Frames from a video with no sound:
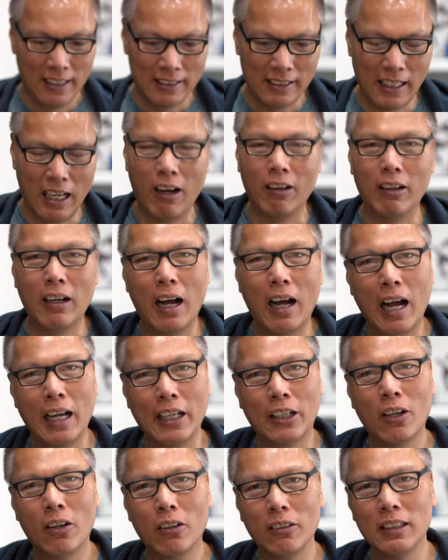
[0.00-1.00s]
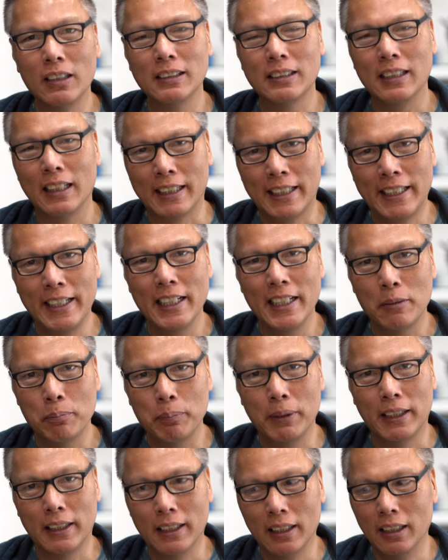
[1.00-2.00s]
Now I call this a kit
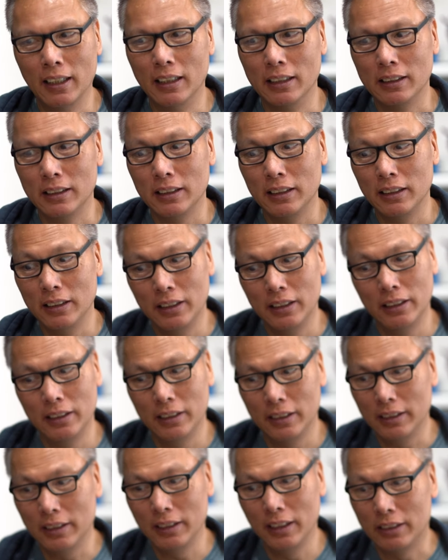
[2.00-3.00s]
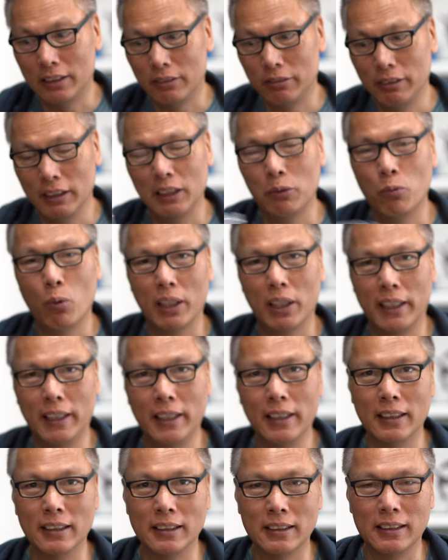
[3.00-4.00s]
because it's really what it
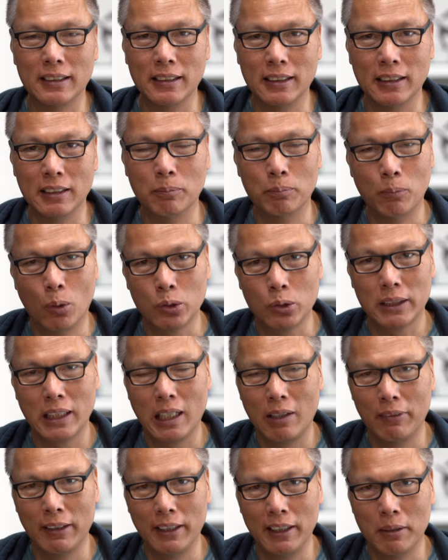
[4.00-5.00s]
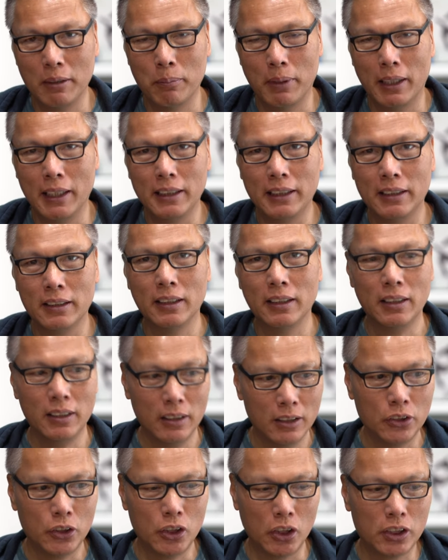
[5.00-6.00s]
is. The most lavalier mic
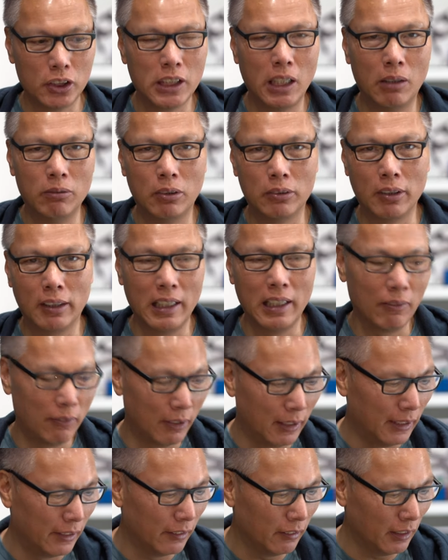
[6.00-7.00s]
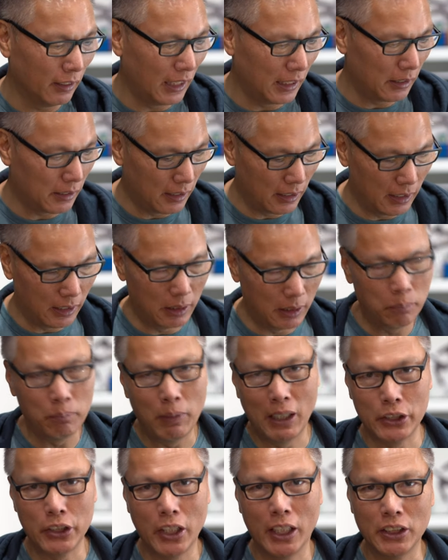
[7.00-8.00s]
just come with a lavalier, like
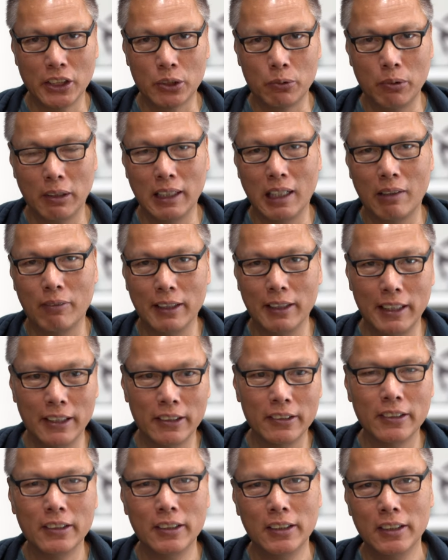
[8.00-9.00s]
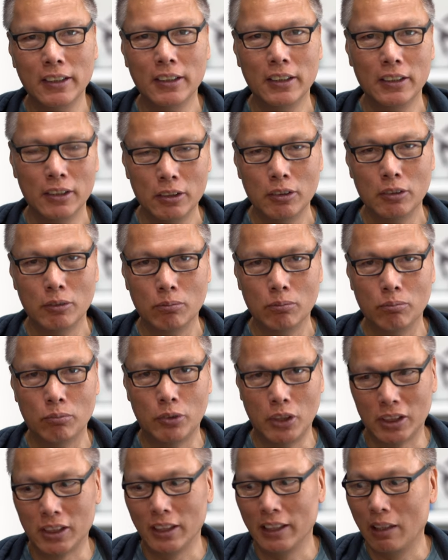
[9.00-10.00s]
my Giant Squid lavalier,
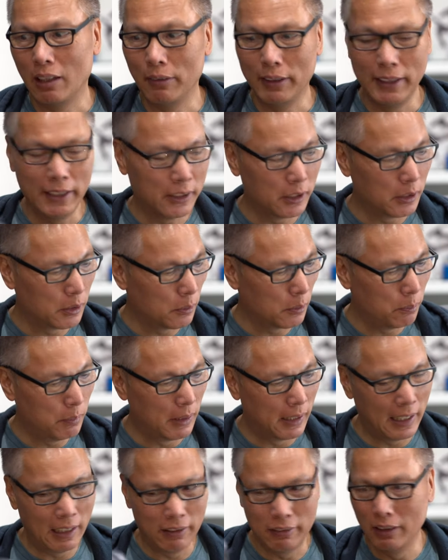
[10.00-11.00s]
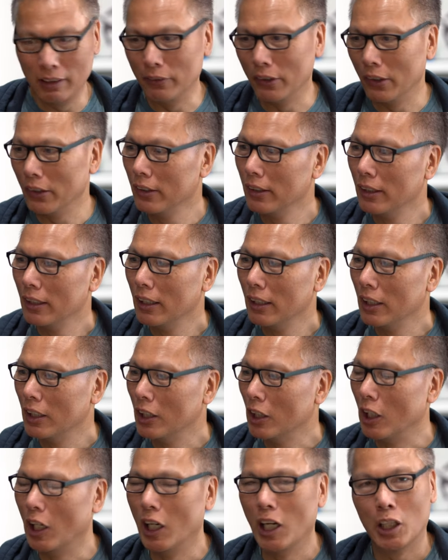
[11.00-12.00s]
just a lavalier. But however,
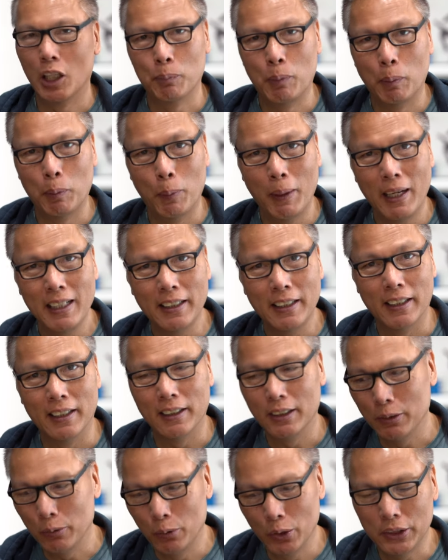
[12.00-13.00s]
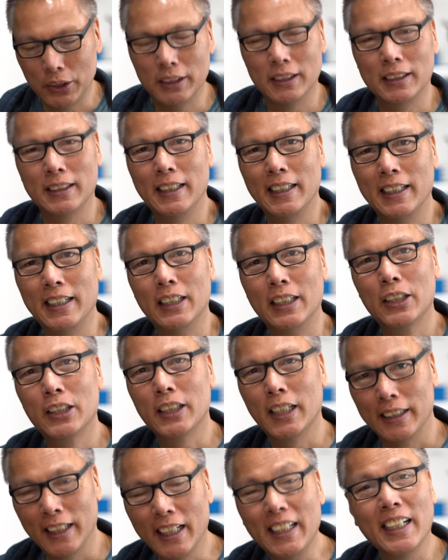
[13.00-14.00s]
Purple Panda, which is a
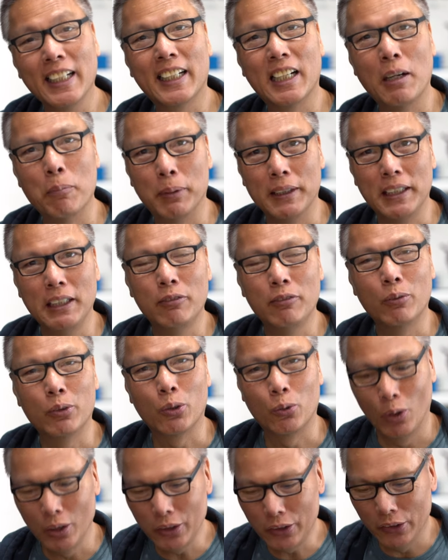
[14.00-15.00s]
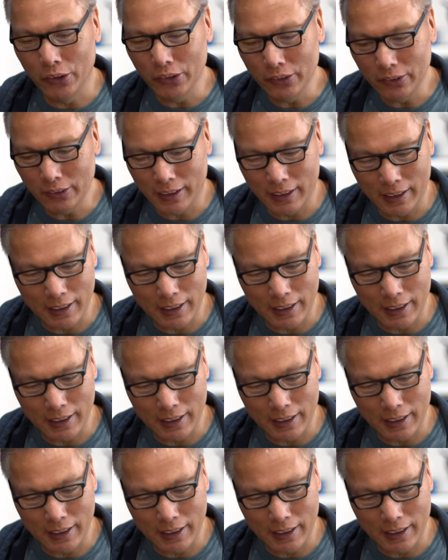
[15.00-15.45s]
Canadian company from Toronto,